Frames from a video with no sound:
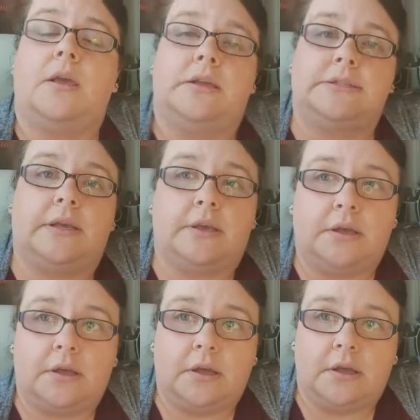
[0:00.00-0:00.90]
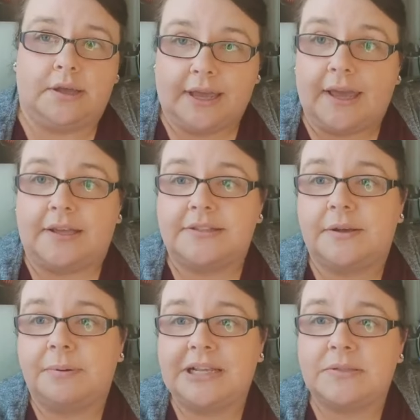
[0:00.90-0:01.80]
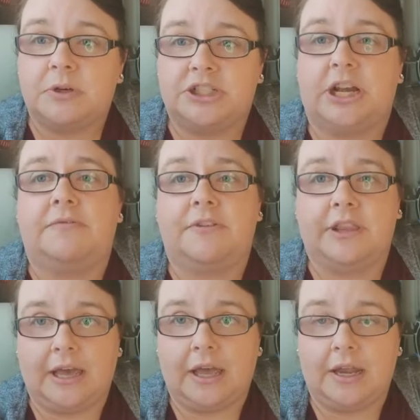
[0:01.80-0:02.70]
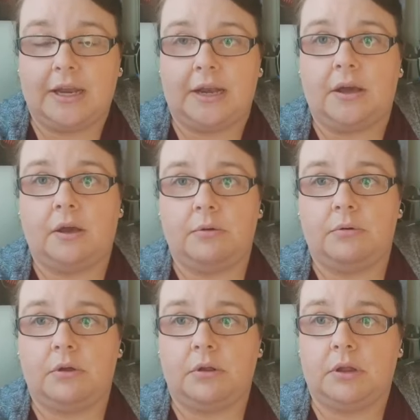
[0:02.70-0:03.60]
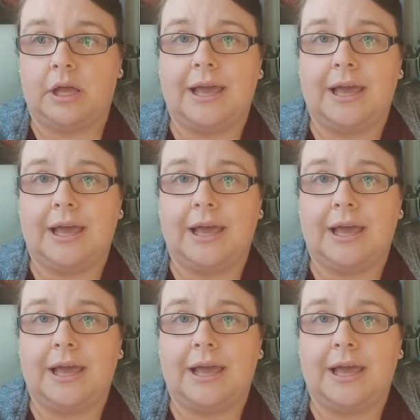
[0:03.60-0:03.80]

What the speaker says: So yeah, so please watch out for that, and then I will